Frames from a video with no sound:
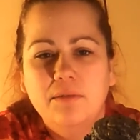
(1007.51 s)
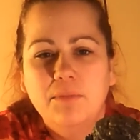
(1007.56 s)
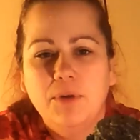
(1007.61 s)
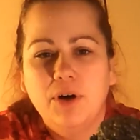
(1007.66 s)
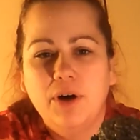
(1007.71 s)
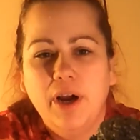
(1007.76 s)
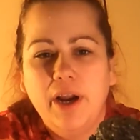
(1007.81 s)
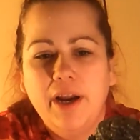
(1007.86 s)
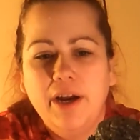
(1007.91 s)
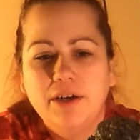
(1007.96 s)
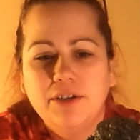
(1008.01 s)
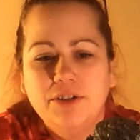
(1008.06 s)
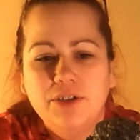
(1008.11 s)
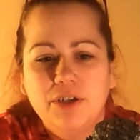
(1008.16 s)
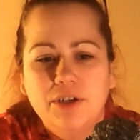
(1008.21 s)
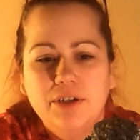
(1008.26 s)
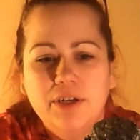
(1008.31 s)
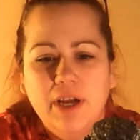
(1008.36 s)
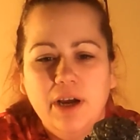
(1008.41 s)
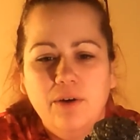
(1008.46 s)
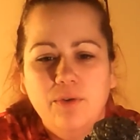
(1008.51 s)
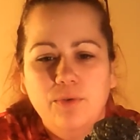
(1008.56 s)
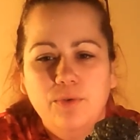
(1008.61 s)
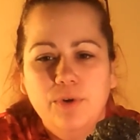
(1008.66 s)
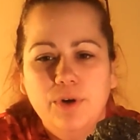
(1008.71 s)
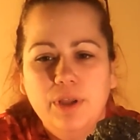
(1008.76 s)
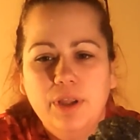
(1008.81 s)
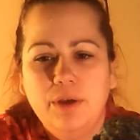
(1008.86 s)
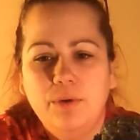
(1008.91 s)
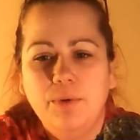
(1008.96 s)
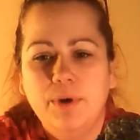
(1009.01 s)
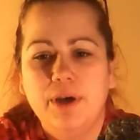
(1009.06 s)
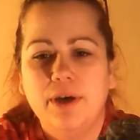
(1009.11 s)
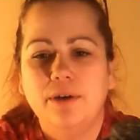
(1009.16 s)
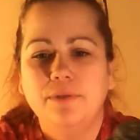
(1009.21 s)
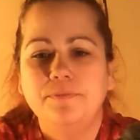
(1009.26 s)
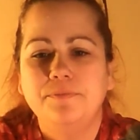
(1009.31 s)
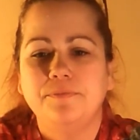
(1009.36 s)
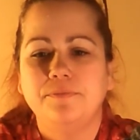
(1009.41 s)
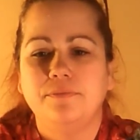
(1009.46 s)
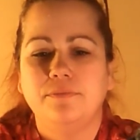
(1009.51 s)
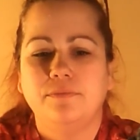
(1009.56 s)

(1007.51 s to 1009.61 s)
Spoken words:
Her hair turned out really well.